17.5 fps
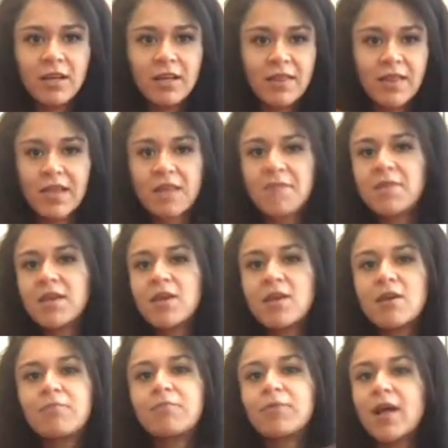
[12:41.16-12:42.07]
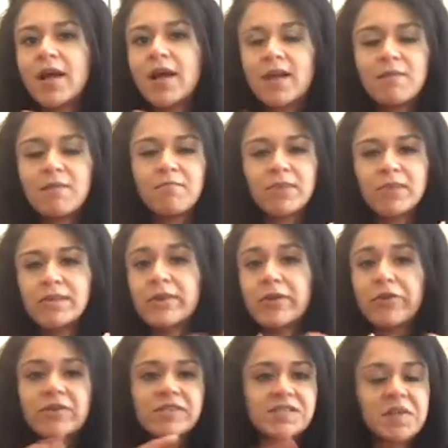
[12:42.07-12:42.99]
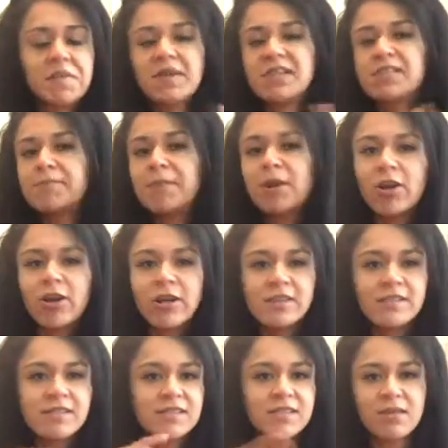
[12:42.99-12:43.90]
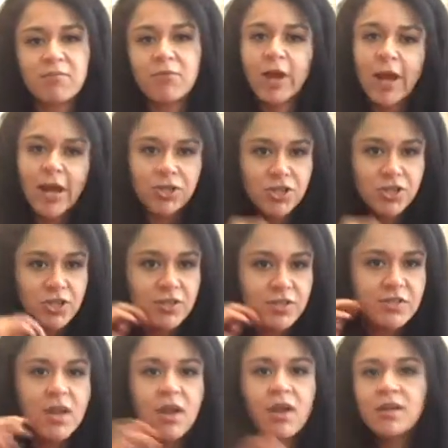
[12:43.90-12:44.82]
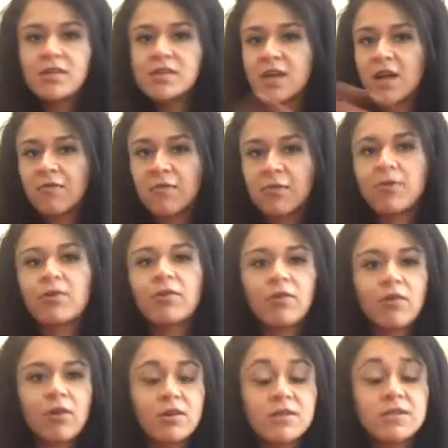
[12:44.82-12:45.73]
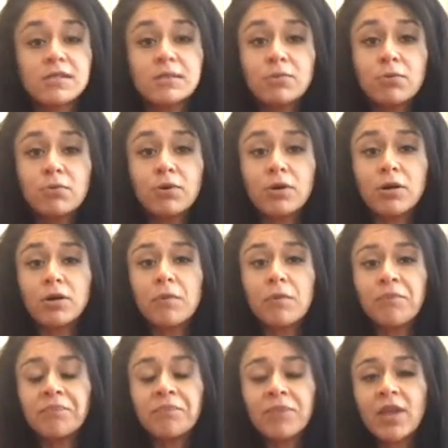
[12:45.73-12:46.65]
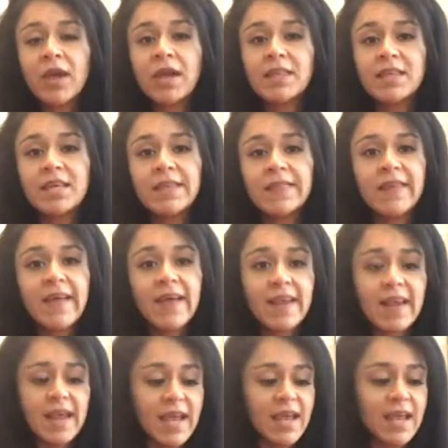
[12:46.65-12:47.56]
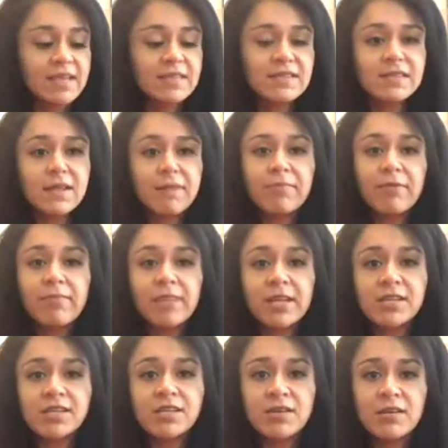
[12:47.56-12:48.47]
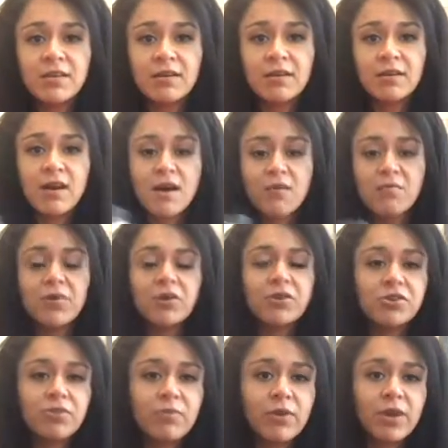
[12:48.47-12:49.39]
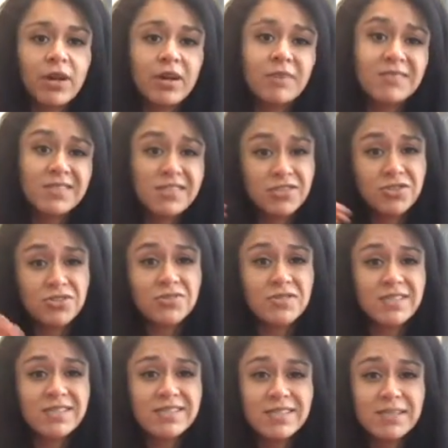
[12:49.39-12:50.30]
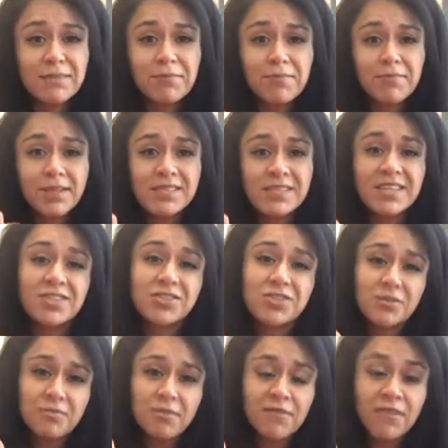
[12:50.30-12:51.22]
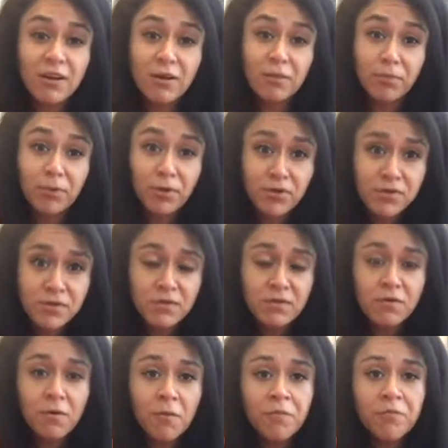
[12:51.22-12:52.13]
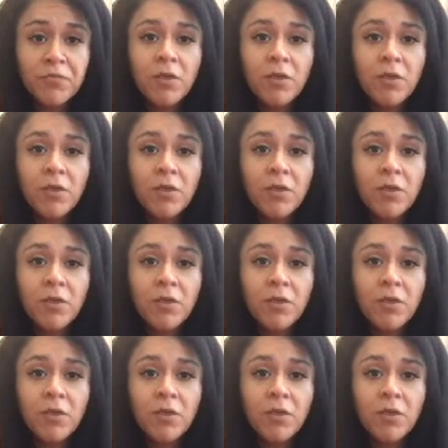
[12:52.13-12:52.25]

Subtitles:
that can be applied, the same experience, the same reaction to everyone across the board. I think that a supplement, when it comes to choosing supplements, it should be very personal.